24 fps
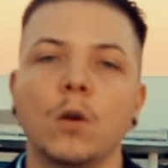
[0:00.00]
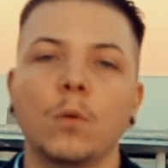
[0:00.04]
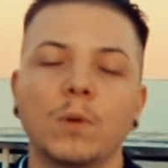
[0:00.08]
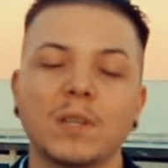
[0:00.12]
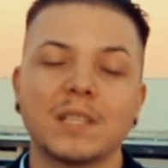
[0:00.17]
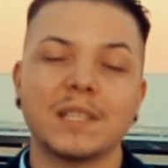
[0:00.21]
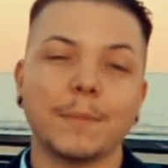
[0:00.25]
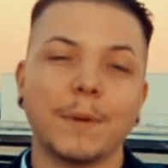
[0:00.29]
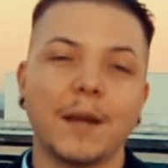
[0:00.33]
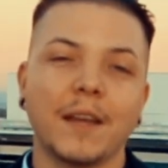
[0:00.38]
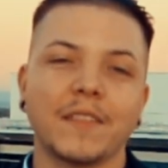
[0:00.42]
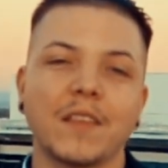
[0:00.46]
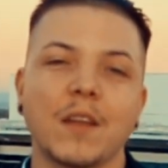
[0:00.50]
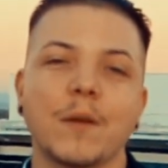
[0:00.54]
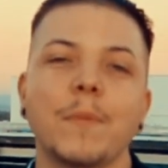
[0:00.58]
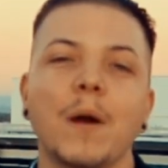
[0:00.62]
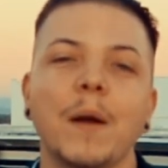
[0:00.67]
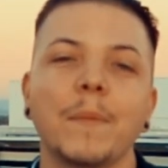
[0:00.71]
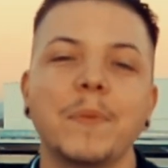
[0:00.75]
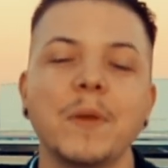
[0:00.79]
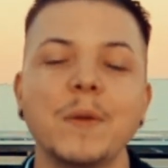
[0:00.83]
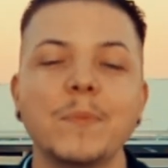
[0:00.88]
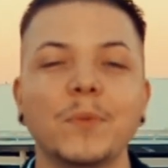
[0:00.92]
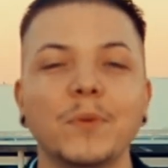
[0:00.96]
What's up out there,
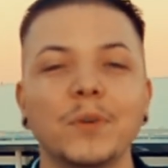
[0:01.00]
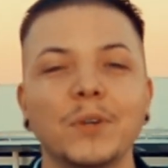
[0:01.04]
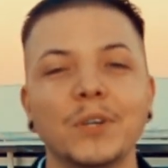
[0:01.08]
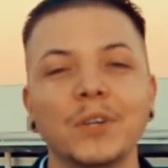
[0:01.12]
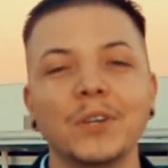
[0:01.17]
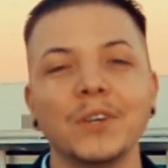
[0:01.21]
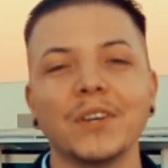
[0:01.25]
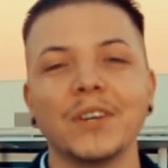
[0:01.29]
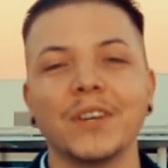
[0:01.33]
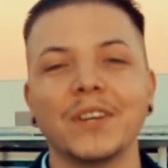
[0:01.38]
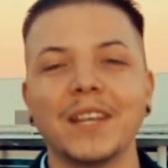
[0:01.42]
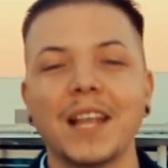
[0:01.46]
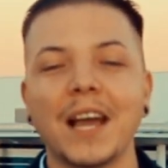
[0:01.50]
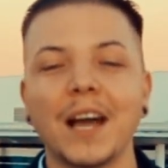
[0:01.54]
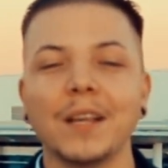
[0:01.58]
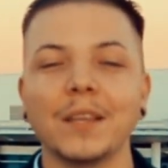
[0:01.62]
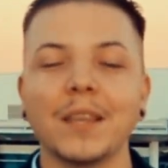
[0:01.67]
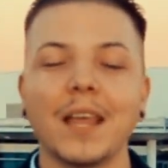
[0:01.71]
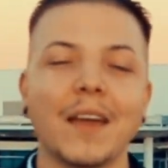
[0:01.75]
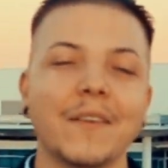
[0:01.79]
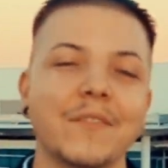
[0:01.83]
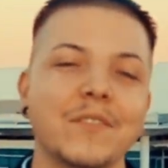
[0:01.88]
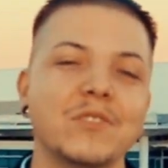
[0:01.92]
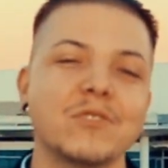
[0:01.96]
my people? You're now
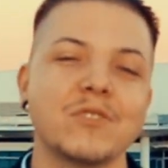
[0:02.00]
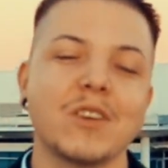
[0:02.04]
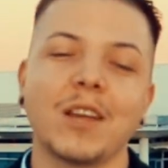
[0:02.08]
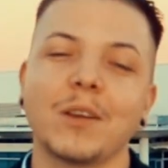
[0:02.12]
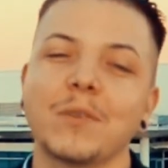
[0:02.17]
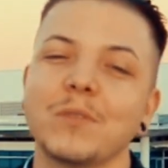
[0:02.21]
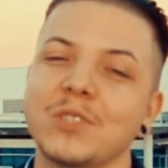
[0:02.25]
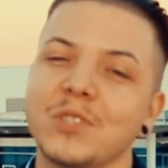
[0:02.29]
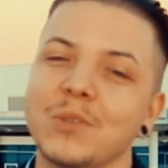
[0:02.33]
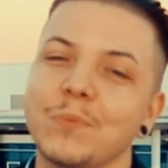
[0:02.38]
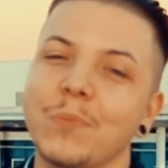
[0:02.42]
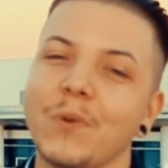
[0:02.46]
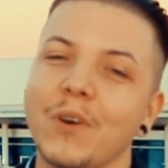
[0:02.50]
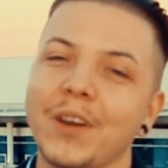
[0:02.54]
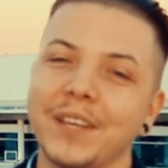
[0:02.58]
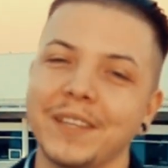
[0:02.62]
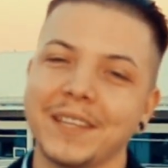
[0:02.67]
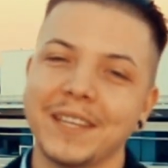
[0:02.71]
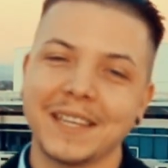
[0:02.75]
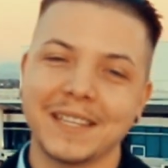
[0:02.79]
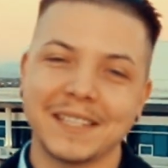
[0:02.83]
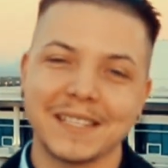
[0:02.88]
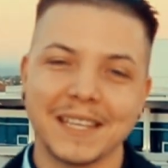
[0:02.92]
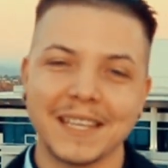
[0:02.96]
live and direct with your boy
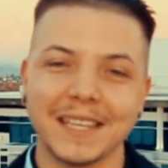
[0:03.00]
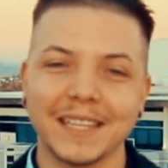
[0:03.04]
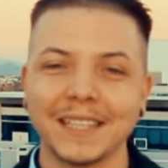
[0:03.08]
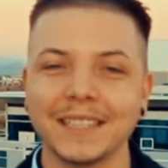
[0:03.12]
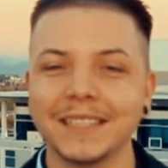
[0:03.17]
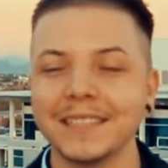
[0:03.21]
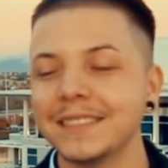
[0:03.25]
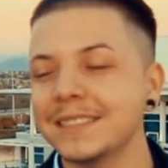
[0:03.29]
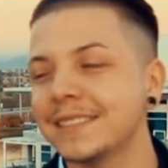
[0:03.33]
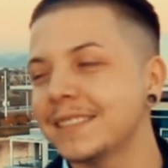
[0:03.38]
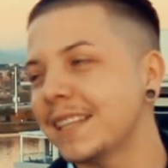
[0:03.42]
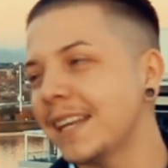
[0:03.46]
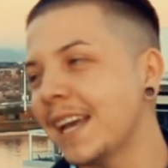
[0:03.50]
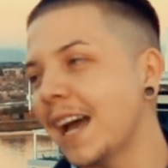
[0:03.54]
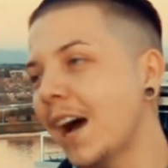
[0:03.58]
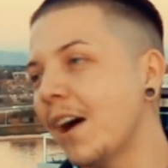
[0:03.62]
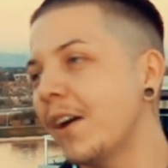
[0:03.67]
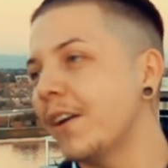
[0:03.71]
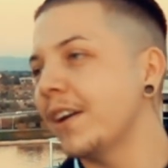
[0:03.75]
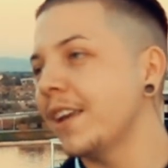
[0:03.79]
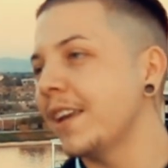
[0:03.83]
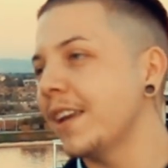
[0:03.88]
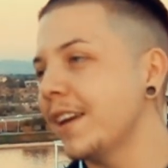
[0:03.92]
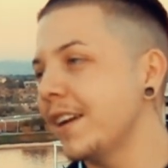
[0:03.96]
Nixonn
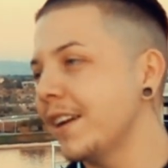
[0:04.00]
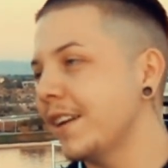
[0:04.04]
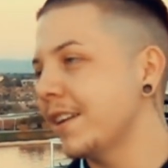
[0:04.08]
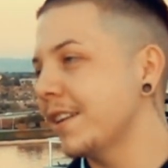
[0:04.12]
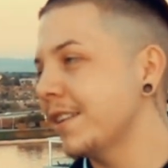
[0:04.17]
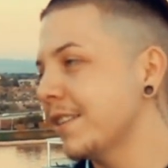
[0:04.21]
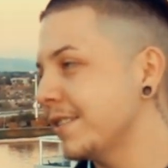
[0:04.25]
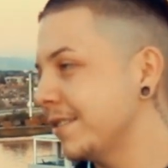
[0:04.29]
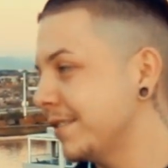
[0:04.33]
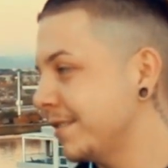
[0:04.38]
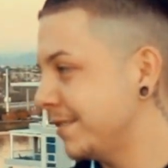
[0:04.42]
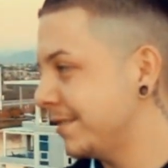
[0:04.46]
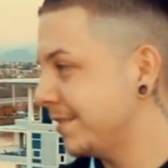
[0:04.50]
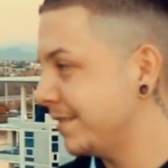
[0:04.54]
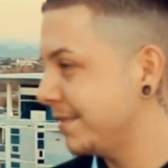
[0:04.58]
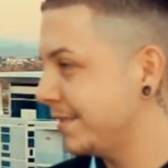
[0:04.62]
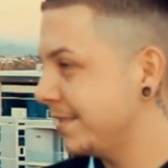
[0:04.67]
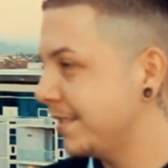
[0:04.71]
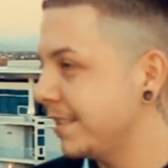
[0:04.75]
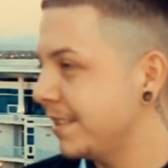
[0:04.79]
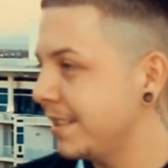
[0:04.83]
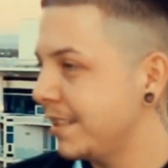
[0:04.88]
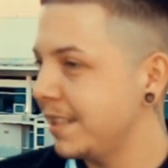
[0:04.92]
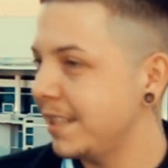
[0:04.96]
out here
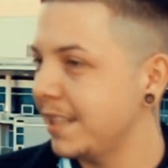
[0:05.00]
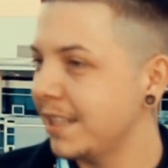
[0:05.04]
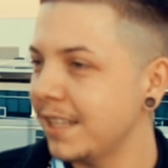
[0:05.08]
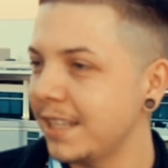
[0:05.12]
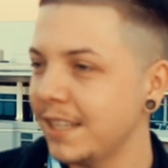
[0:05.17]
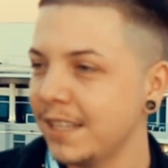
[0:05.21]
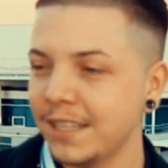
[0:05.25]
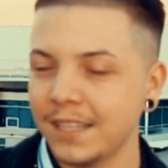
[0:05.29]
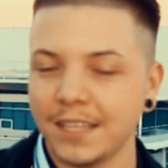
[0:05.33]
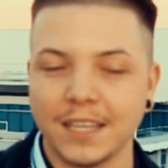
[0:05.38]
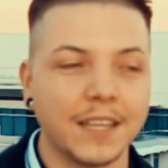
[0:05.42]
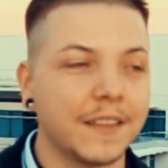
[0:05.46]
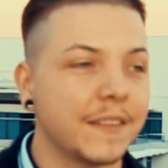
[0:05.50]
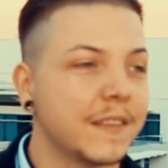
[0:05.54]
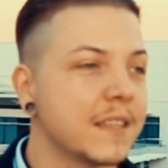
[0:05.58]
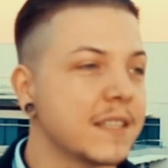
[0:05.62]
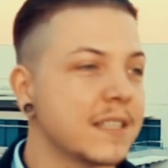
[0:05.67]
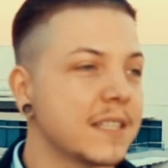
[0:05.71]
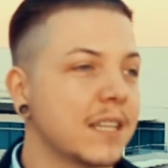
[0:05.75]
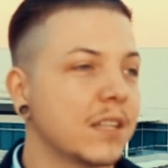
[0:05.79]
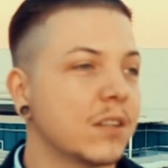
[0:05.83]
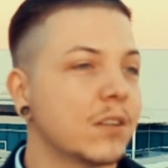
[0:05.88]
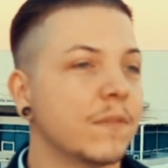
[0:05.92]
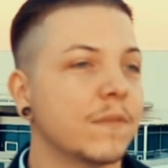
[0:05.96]
getting
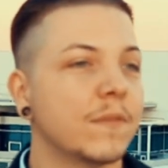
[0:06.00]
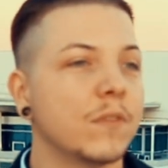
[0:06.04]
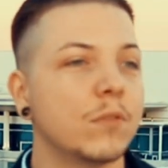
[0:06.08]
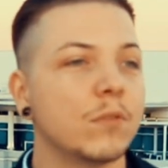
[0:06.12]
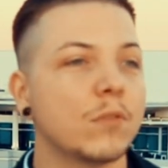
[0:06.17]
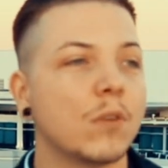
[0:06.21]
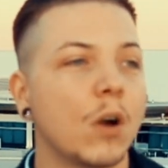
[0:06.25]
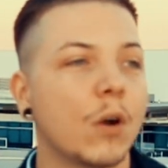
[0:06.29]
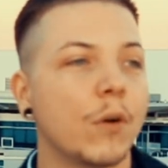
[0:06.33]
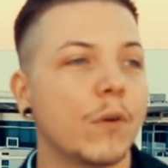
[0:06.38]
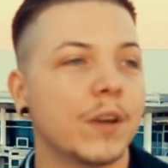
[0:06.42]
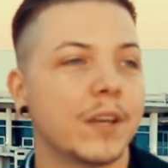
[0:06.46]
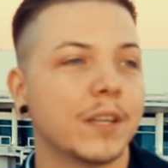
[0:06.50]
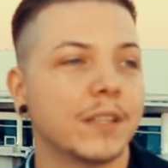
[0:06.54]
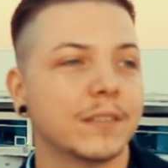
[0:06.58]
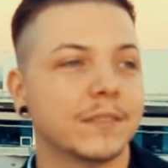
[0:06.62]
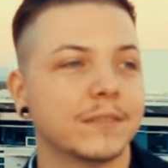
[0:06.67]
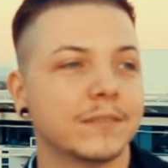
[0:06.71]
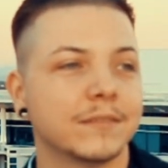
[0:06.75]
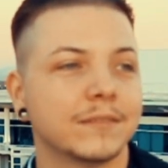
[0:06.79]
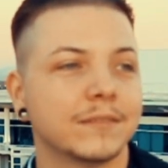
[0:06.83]
this interview going.